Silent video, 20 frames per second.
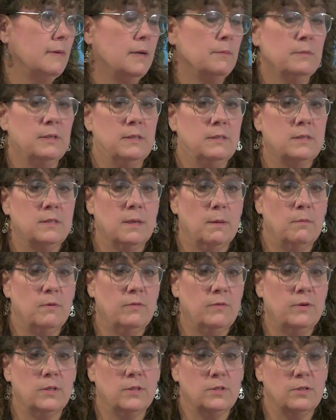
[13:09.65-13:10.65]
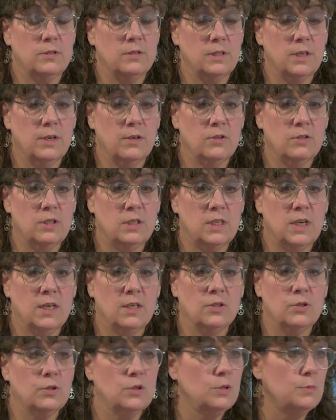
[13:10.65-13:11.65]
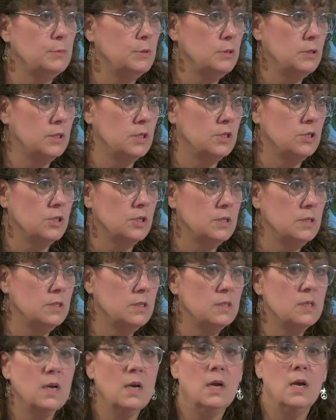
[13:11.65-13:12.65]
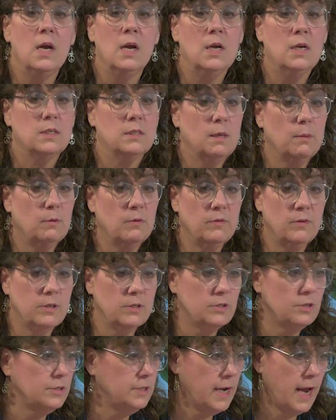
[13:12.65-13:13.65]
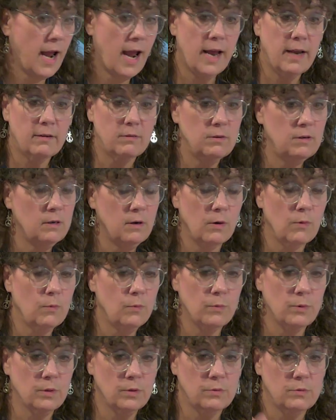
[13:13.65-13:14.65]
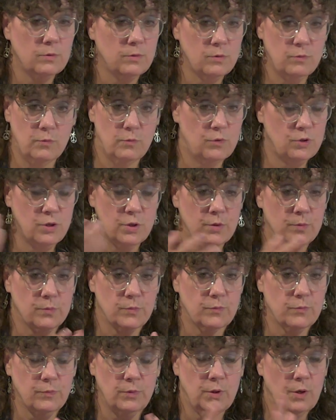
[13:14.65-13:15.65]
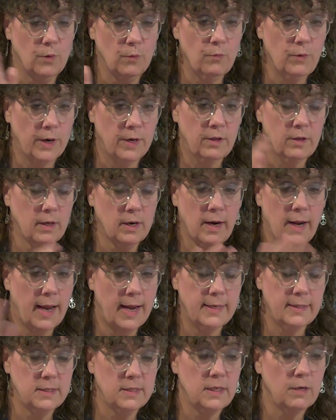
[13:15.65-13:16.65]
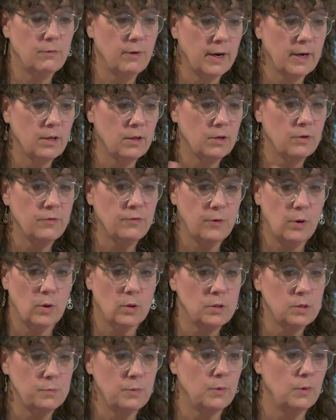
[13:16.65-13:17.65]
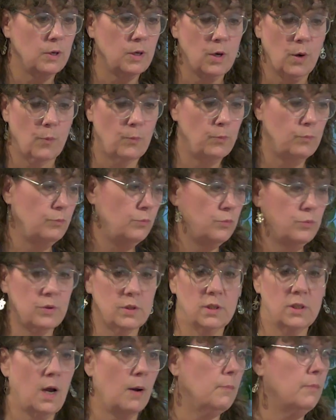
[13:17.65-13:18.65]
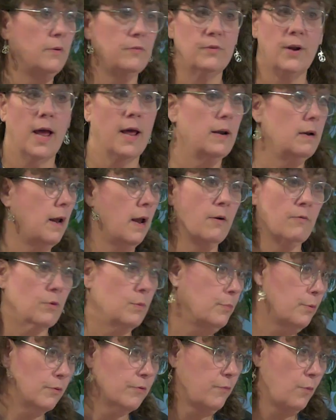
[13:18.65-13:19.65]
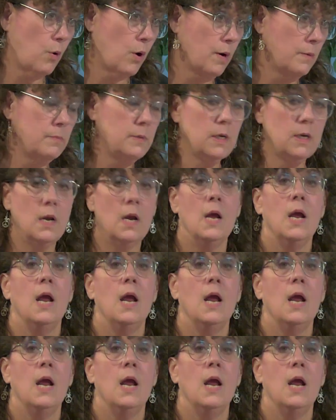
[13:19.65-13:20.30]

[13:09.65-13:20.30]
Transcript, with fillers: I mean, some of us are singers, dancers, musicians. Some of us are not. You know, we're just, you know, regular, I hate to say regular folks, but, you know, some have not ever performed.